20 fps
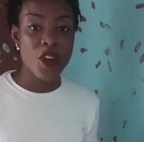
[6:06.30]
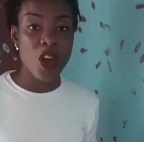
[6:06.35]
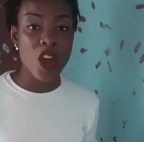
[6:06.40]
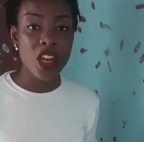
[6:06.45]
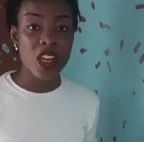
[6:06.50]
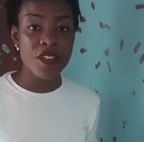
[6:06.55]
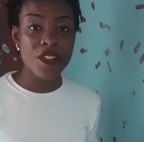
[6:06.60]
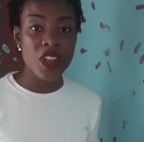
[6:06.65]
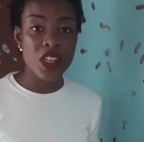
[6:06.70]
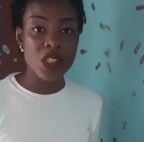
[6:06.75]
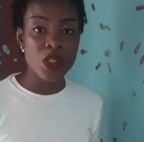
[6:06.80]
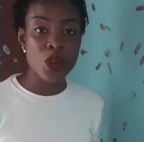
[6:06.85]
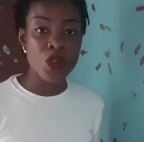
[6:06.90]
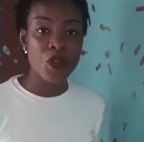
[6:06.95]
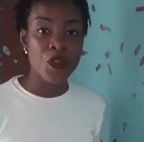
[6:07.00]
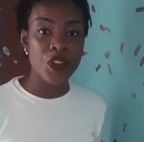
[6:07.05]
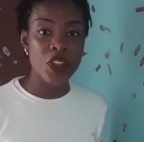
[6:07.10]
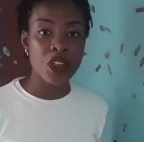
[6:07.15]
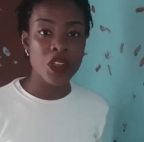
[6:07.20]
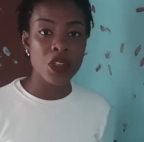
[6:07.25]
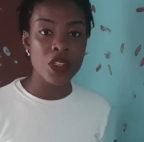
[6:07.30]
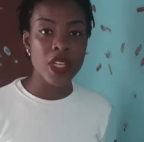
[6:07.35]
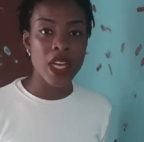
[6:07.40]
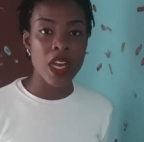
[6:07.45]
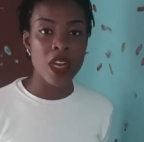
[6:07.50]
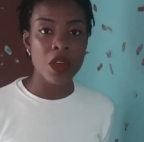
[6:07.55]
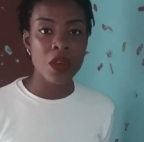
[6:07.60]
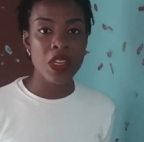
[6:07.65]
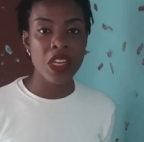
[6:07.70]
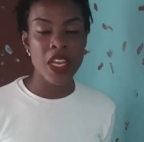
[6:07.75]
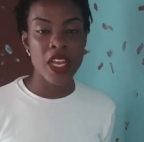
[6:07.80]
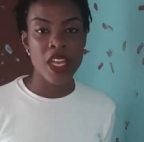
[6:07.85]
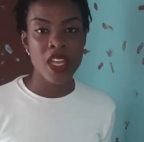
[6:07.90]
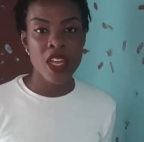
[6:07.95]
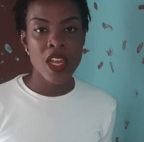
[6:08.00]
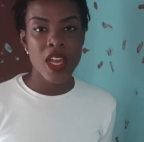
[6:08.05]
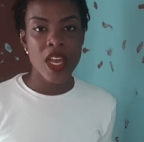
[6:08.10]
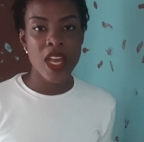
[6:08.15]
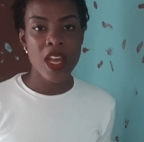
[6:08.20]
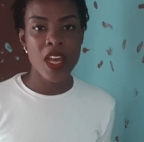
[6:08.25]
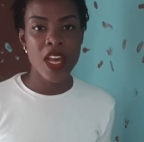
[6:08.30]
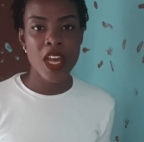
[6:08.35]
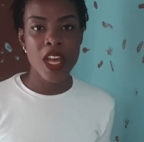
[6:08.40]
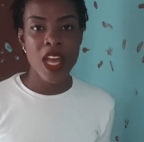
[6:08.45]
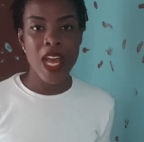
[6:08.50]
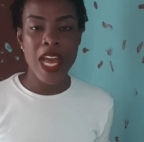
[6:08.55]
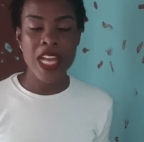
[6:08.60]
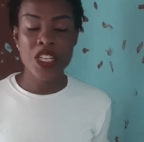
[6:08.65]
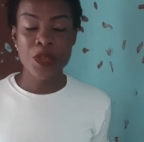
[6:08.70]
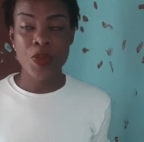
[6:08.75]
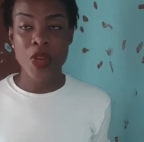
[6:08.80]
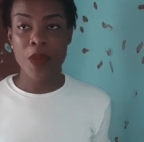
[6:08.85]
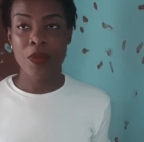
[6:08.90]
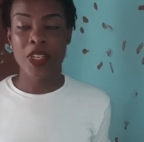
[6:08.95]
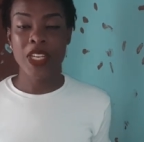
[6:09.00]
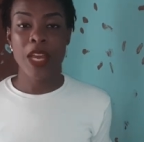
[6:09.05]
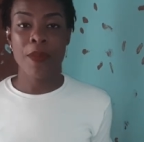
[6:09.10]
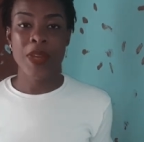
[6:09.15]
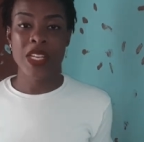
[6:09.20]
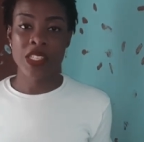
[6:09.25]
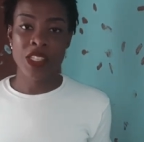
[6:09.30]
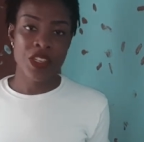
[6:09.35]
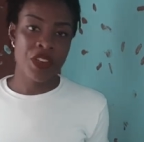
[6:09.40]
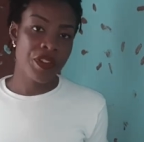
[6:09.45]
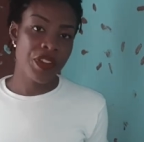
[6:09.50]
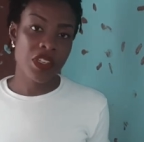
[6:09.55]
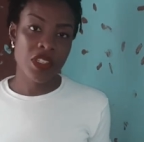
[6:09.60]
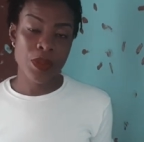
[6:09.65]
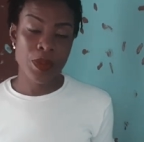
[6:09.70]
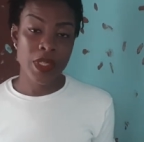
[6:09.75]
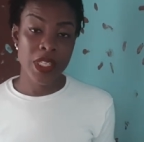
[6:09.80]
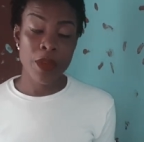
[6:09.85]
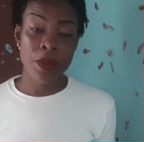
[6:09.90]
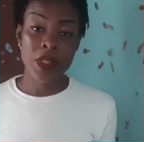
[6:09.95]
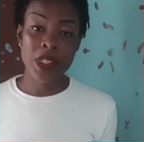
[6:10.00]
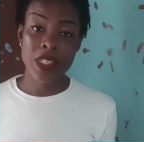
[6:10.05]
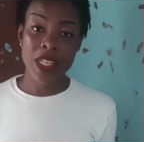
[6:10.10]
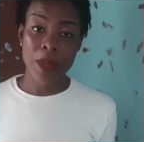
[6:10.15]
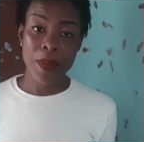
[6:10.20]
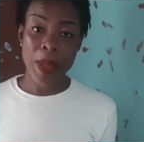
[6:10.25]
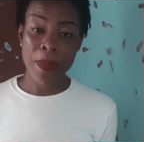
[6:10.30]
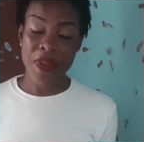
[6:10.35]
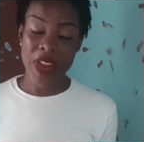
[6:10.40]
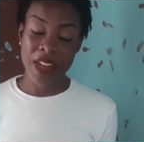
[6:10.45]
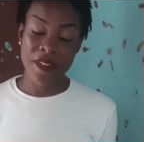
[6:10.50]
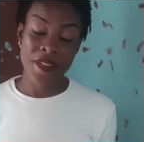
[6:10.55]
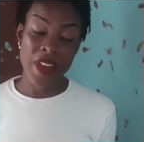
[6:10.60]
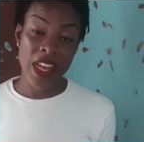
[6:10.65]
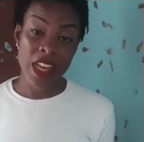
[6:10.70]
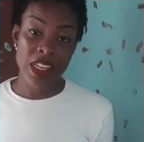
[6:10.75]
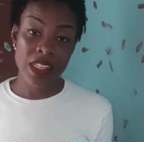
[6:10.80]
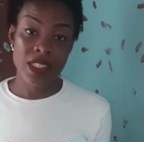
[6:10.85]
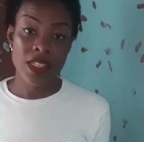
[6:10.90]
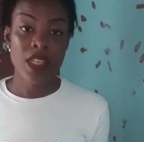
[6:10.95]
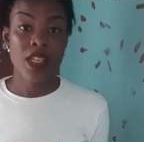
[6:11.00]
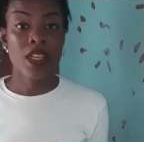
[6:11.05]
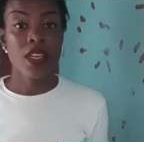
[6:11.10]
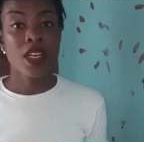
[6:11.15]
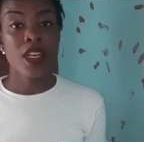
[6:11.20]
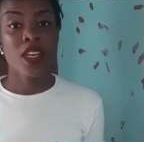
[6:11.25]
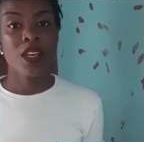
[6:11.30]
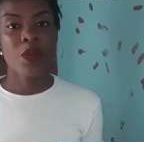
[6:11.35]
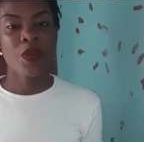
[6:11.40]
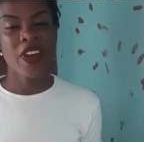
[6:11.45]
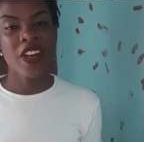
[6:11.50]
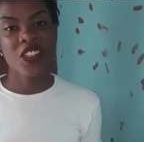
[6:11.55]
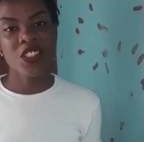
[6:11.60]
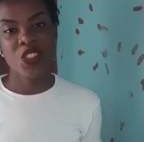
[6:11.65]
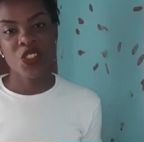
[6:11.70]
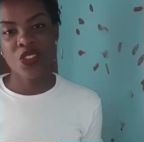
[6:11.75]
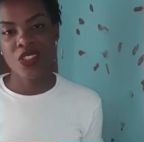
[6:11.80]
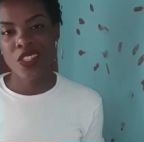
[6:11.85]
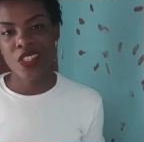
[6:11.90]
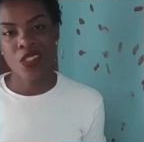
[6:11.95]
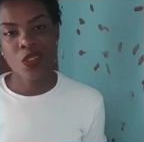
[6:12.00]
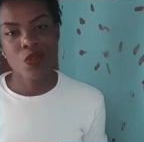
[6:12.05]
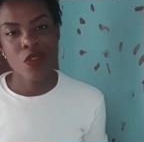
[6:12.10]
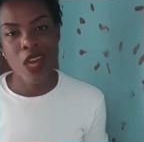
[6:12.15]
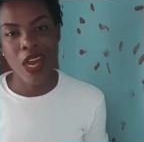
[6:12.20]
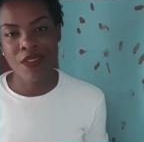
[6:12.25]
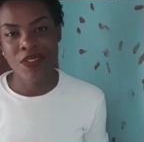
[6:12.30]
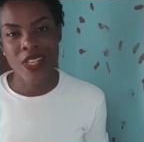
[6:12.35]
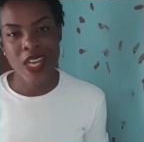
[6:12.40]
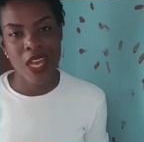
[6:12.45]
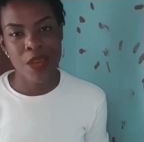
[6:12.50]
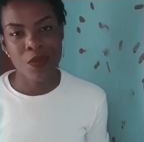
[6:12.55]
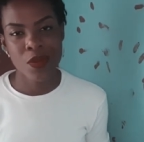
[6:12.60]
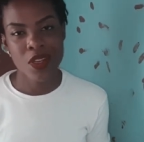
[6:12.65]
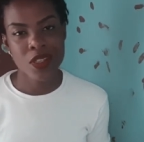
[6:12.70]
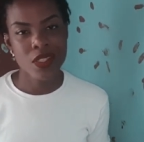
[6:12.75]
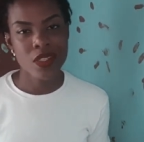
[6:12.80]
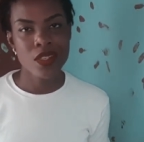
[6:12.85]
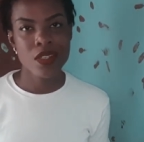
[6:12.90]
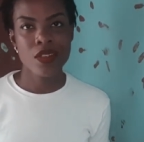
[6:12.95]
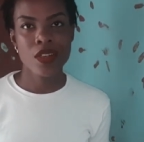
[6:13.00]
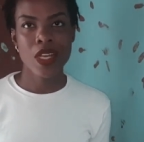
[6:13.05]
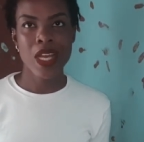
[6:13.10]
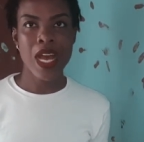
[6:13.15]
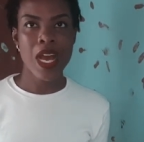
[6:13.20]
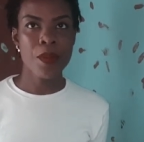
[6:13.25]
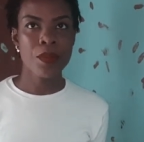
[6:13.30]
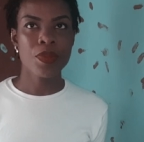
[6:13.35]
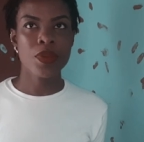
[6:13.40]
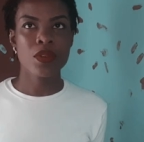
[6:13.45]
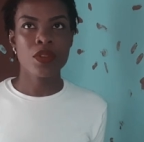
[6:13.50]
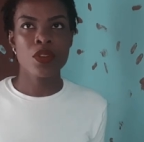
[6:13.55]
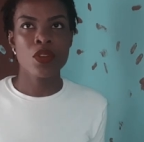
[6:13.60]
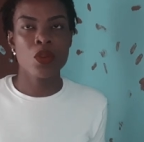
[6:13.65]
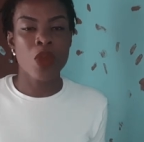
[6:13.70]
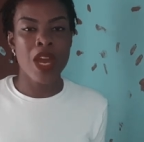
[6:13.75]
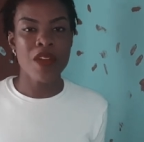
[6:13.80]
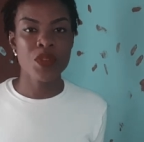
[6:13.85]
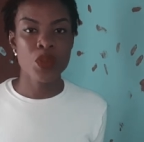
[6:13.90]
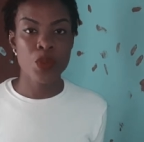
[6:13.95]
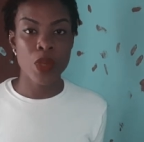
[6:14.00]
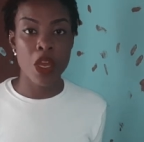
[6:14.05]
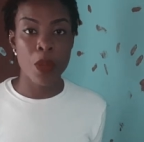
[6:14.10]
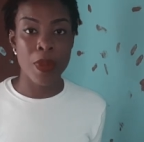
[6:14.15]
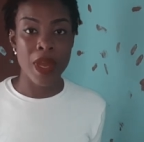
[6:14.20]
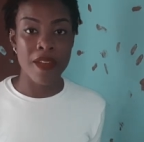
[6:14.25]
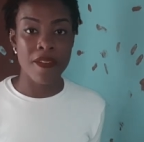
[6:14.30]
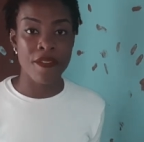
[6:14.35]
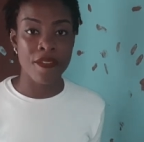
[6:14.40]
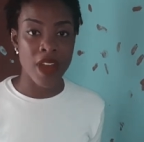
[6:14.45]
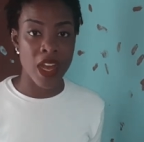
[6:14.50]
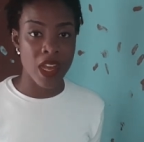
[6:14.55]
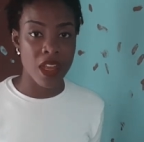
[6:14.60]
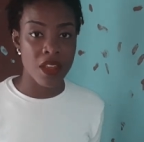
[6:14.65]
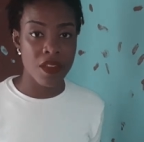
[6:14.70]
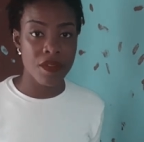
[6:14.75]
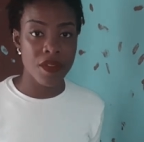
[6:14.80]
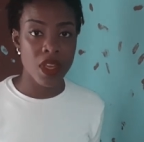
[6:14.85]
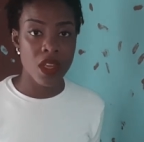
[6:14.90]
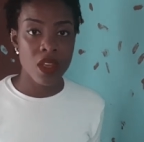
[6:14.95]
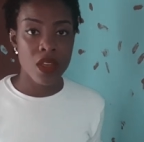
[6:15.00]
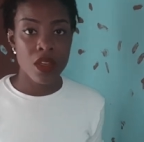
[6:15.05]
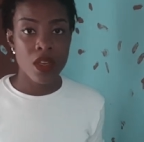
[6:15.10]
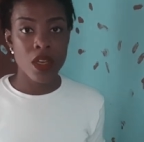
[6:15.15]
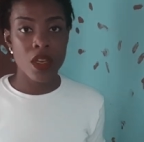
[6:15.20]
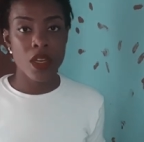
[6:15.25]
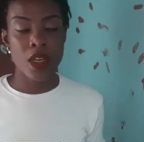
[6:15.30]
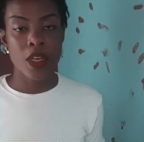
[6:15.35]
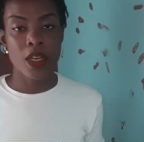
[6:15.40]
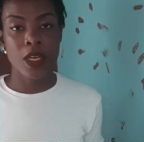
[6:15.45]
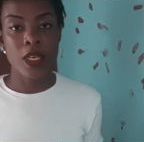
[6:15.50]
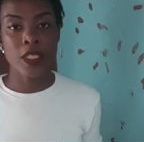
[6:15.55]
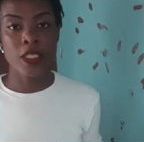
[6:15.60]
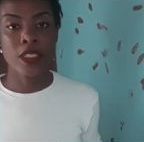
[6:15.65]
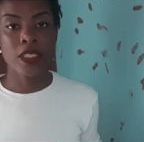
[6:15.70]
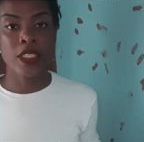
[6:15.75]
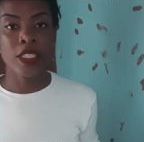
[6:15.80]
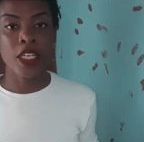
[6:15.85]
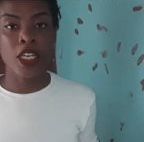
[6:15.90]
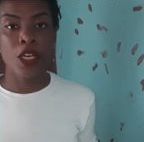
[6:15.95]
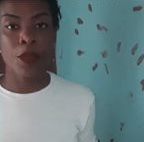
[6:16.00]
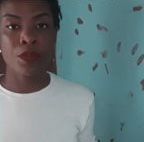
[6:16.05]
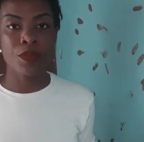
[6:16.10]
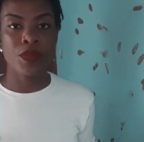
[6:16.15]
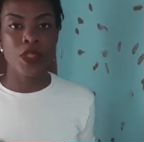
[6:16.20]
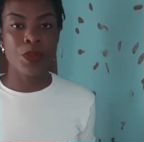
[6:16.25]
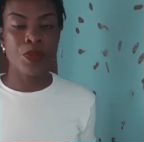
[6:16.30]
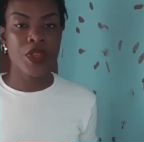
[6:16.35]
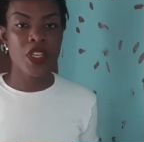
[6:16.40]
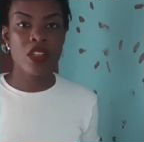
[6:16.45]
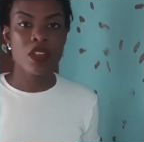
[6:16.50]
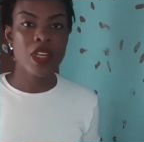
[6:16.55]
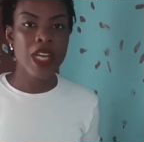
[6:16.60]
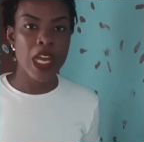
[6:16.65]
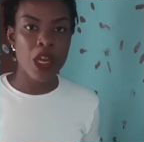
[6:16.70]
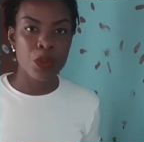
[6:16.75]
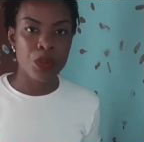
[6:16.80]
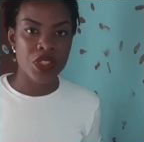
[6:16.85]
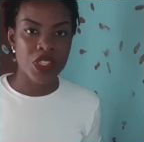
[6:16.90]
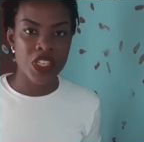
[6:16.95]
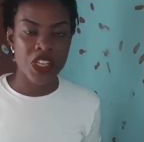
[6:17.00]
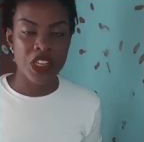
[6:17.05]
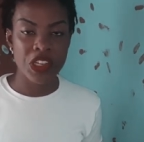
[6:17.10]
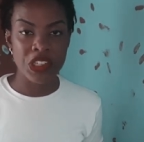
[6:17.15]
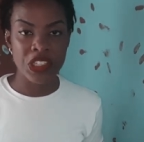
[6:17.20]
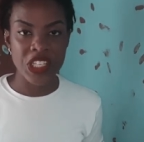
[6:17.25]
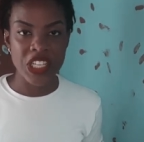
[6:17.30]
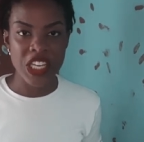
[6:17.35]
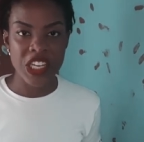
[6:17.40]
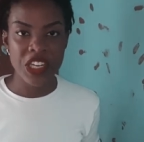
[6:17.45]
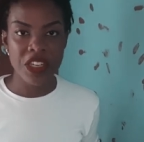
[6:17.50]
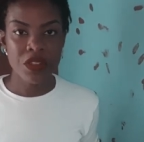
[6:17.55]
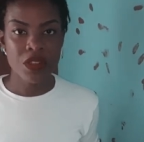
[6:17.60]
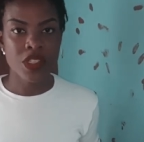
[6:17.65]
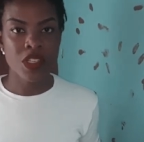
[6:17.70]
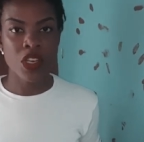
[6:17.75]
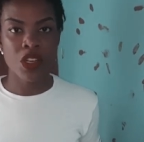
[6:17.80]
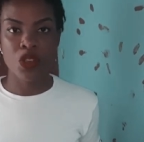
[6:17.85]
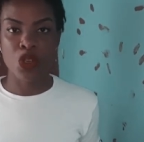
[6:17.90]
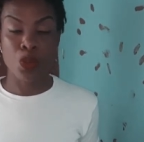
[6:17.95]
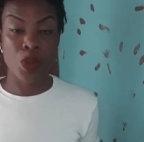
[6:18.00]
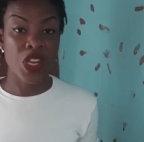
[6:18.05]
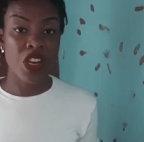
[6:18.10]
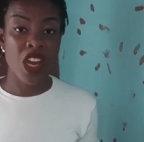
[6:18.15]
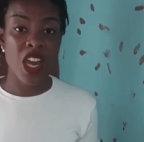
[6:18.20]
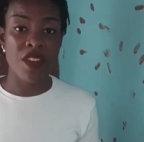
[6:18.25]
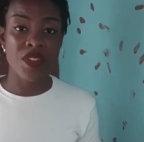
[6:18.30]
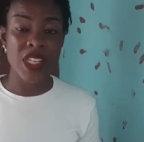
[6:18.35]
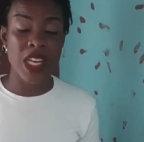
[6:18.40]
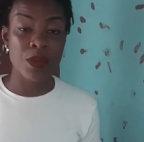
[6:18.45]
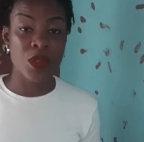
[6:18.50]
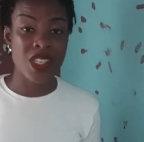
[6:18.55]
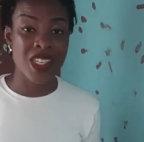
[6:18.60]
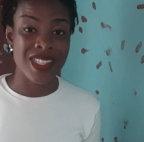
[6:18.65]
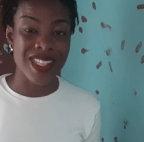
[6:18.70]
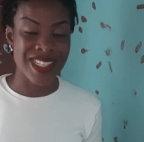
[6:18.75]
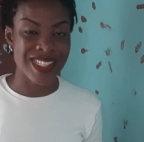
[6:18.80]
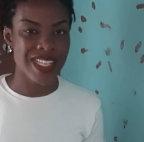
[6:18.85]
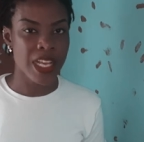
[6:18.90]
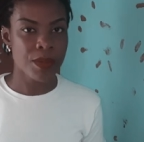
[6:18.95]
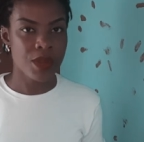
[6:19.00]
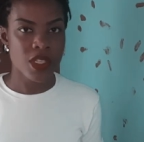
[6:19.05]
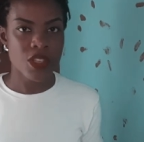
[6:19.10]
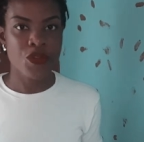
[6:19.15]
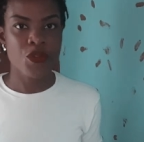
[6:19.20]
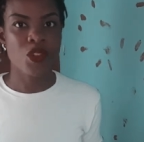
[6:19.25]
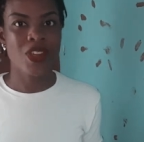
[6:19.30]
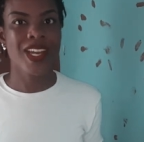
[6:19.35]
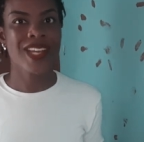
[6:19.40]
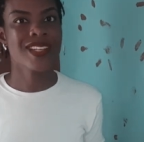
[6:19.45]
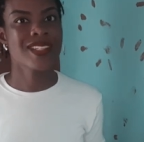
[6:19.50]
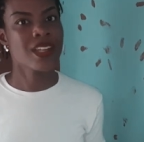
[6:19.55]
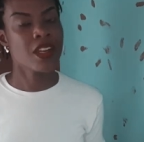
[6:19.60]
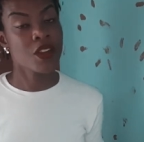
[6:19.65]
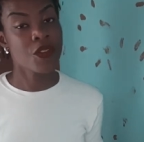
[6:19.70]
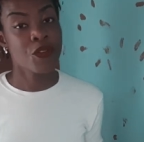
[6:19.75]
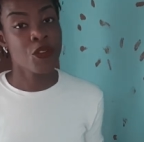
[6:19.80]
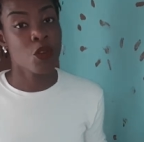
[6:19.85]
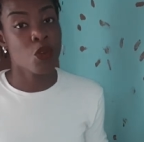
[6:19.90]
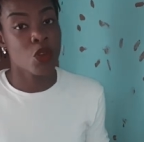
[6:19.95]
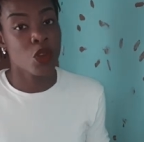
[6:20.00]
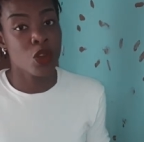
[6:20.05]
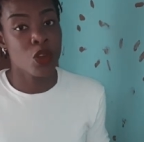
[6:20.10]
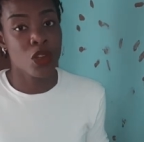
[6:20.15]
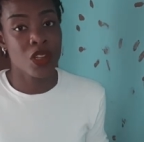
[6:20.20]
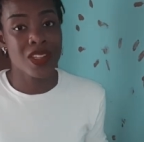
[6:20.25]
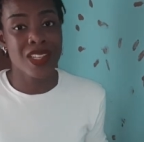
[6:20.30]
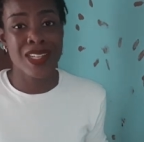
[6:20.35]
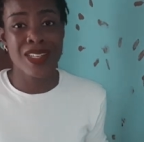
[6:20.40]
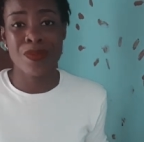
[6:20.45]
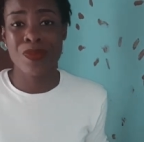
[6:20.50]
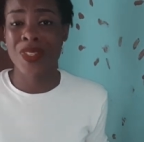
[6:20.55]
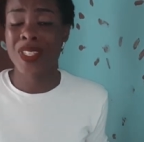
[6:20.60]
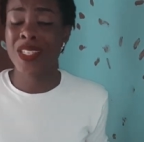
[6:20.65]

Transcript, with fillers: for all of us who feel that, okay, uh, I should probably get my cereal to be able to take my breakfast. Well, the truth is you won't have time, because camp, you have to wake up by five. And um, the big old guy will be there earlier, so you may not have time to eat, except if you can eat around four o'clock. Then